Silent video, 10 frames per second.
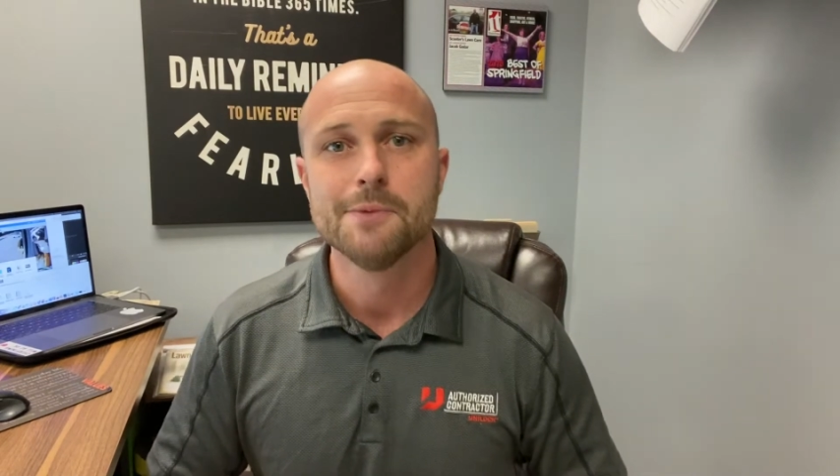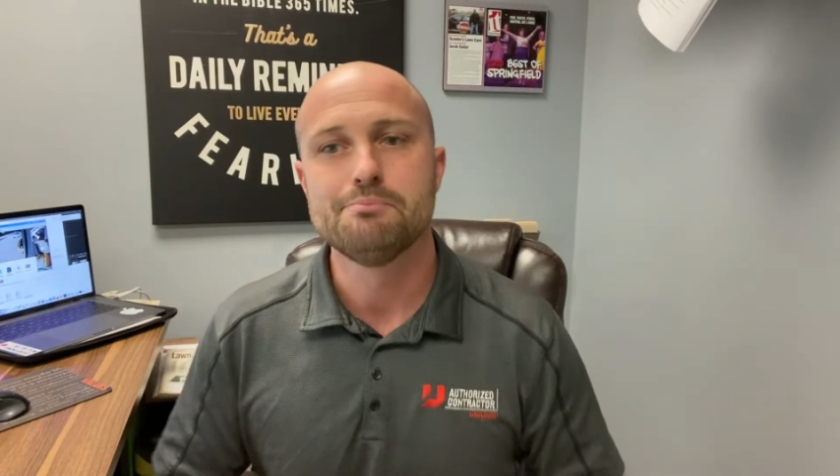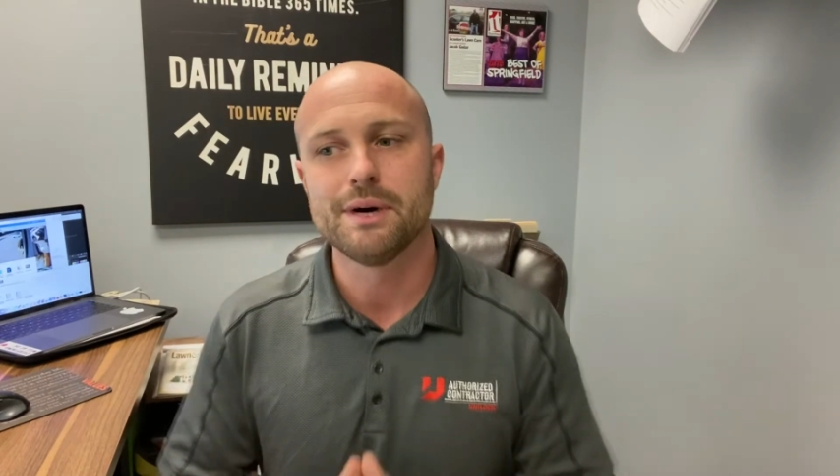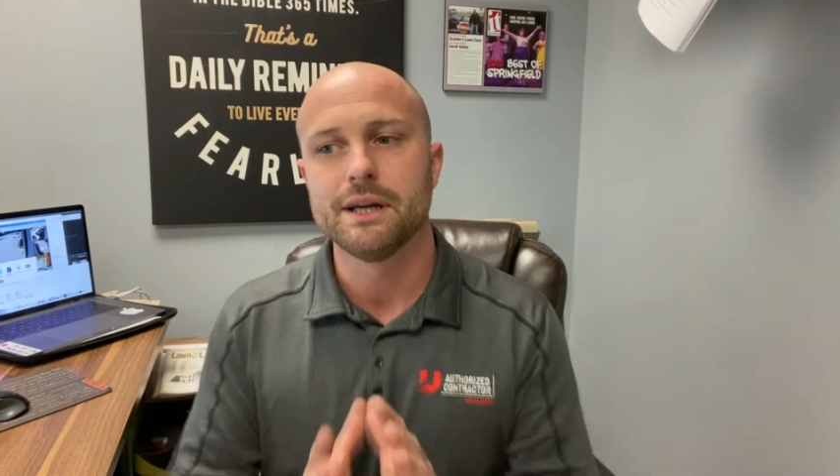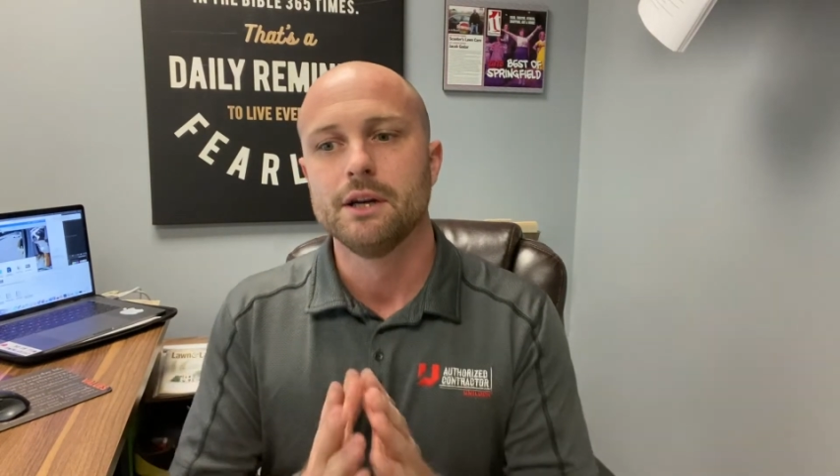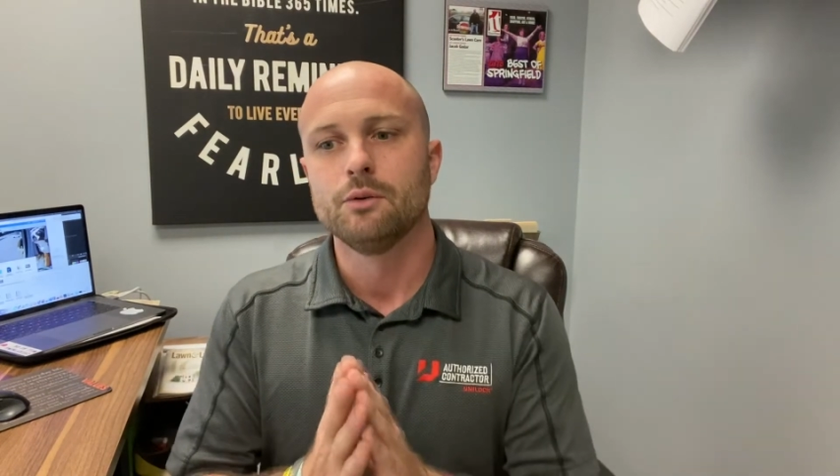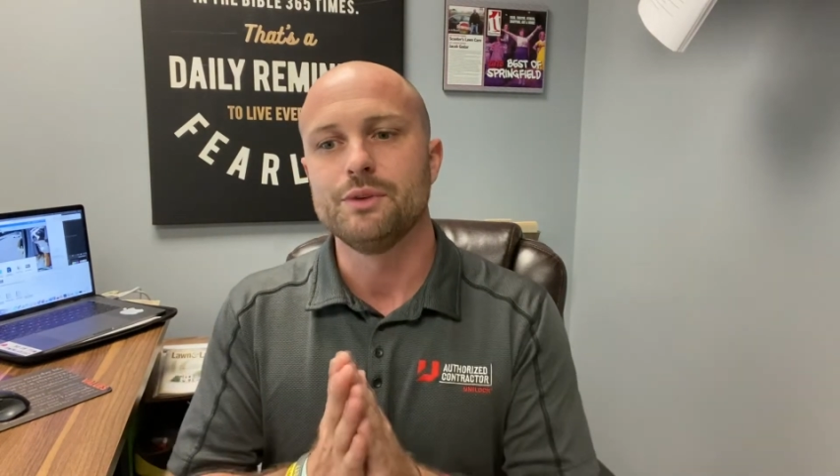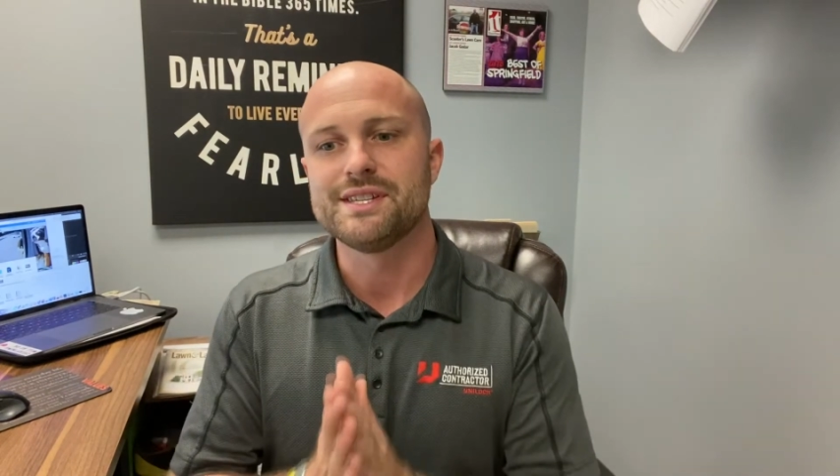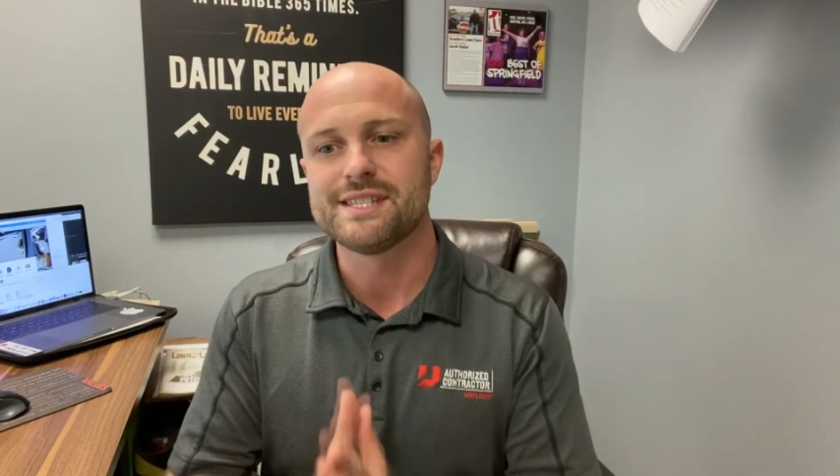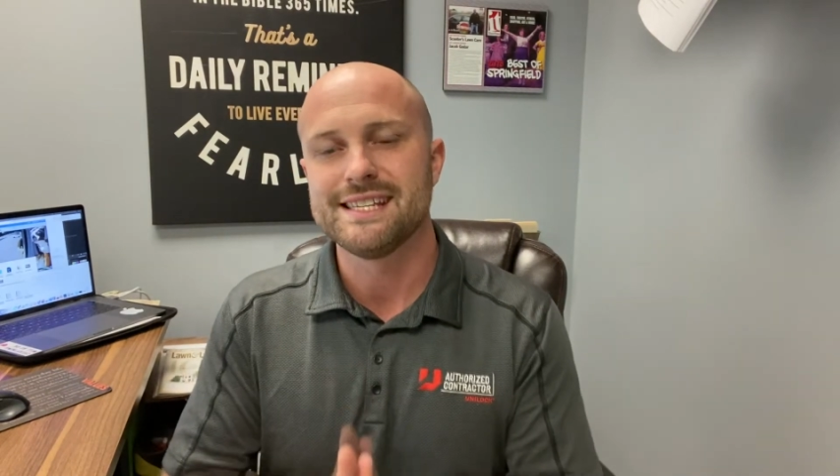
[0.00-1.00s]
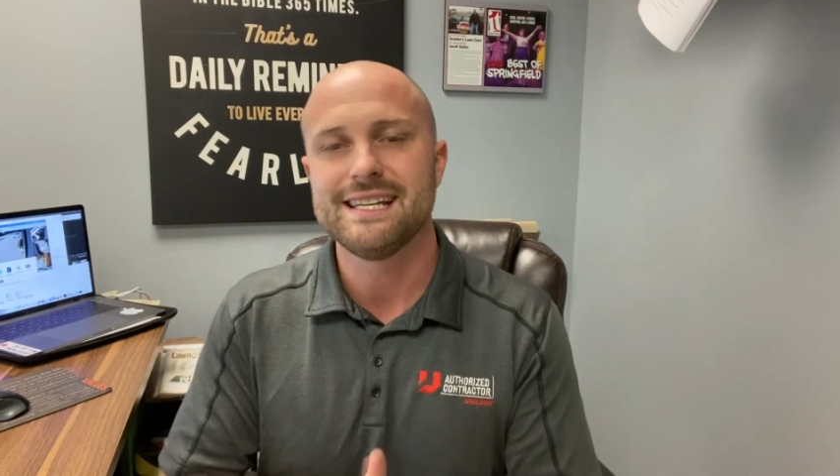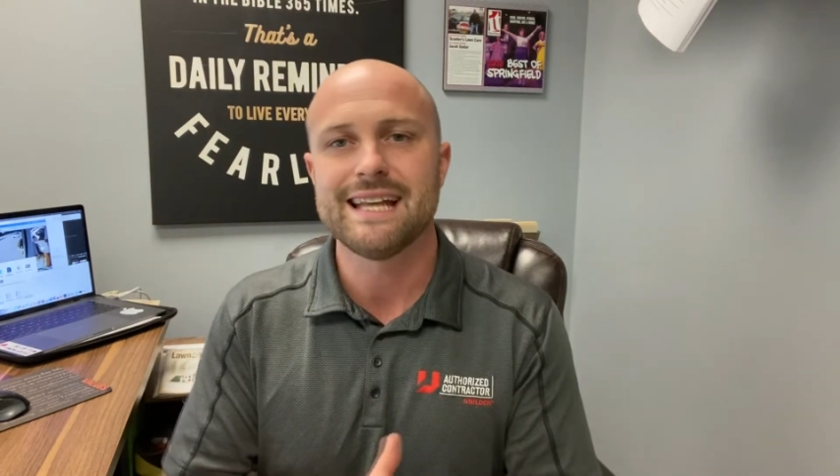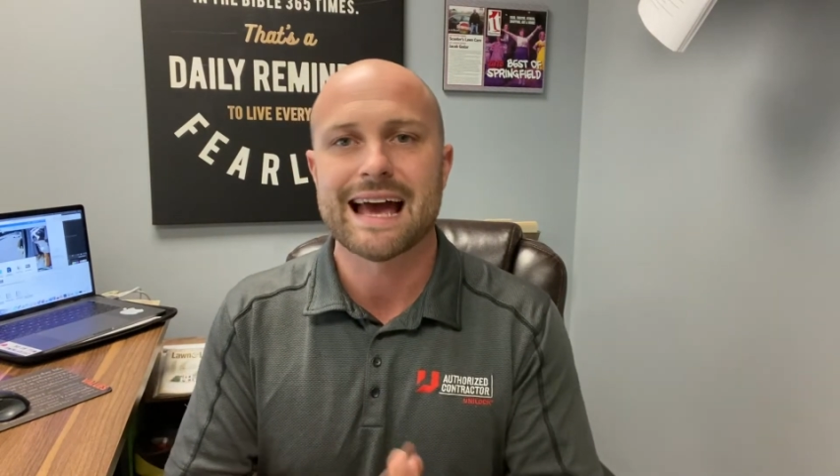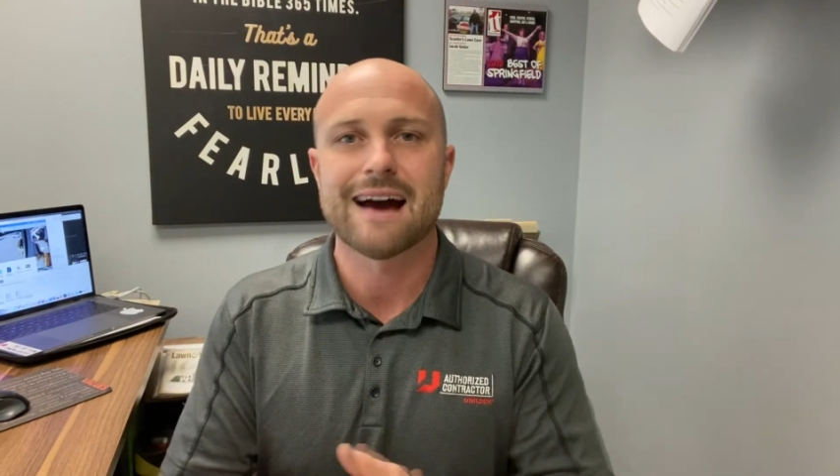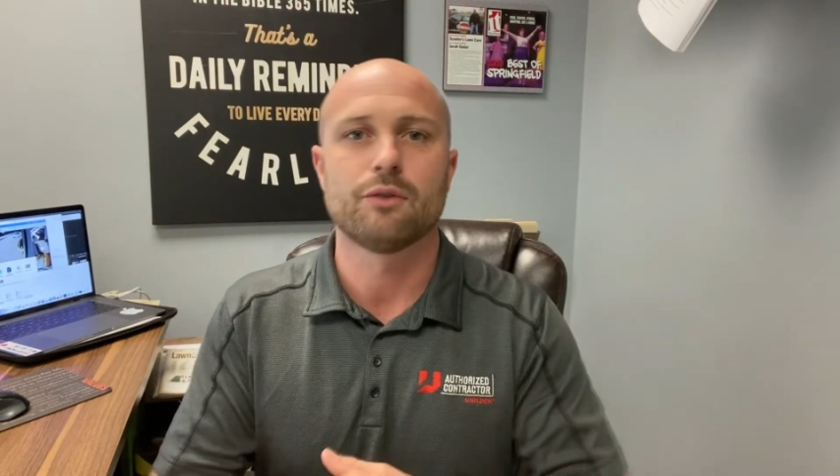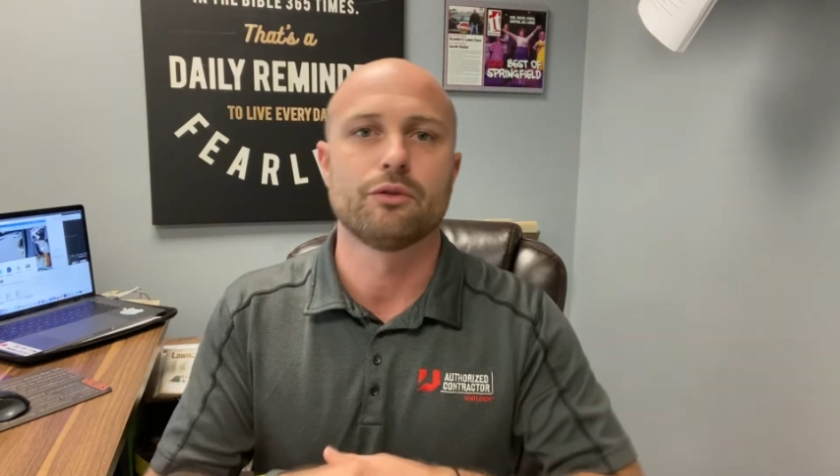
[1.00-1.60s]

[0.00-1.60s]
but we send out